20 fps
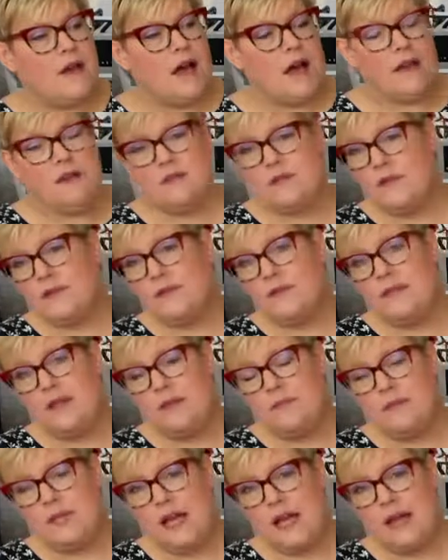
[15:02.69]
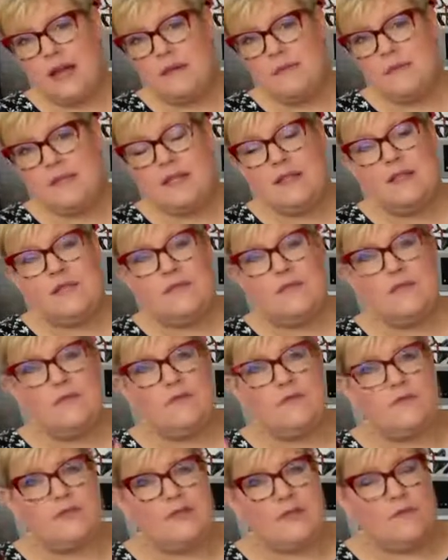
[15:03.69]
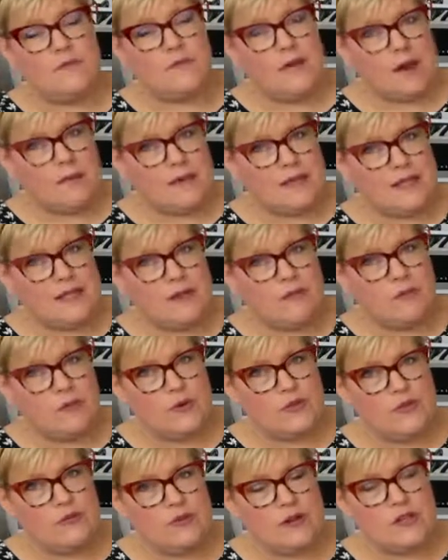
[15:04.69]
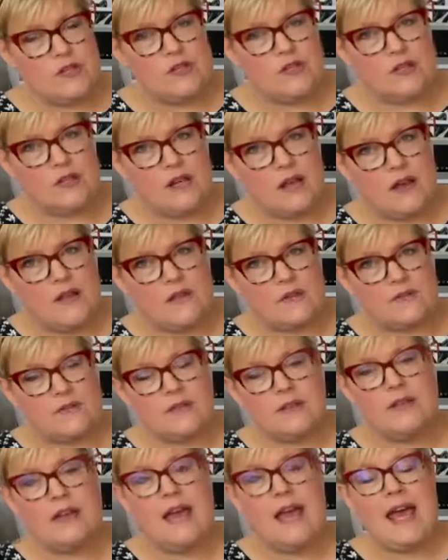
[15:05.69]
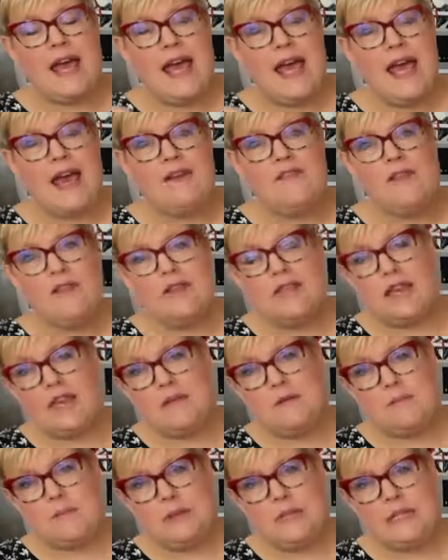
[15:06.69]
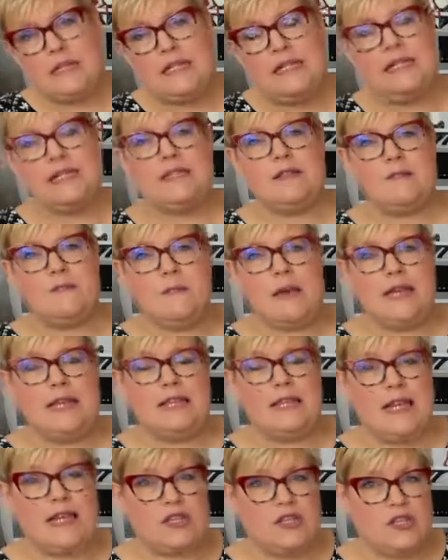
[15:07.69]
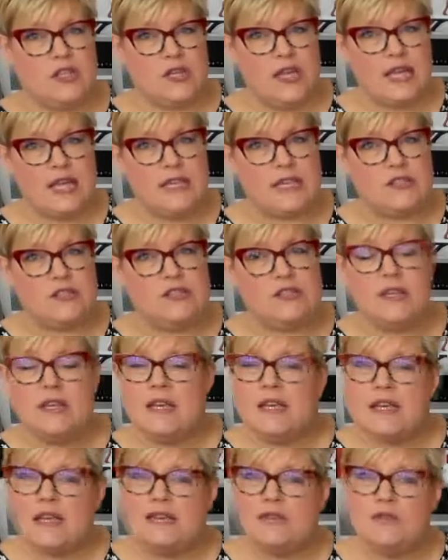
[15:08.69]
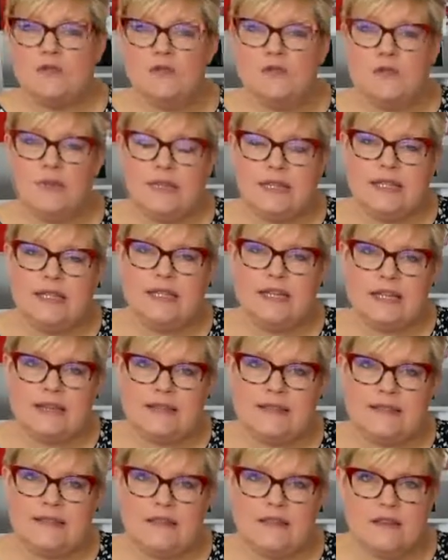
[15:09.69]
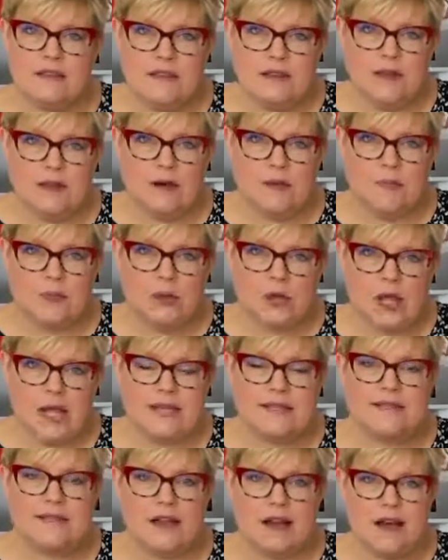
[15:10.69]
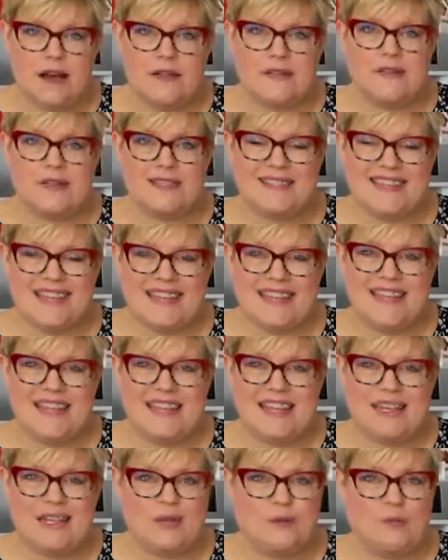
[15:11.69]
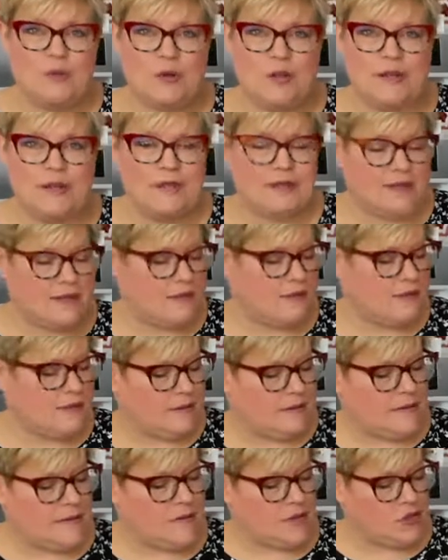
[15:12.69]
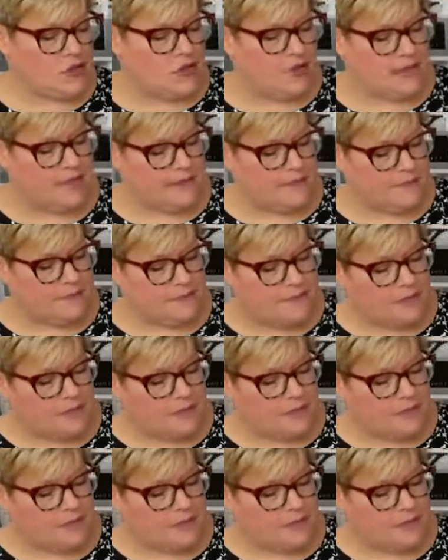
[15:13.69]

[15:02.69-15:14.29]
Also, sometimes Some fabrics have more stretch than others. Having that ability to make that change is a really nice plus on this 880 Plus machine.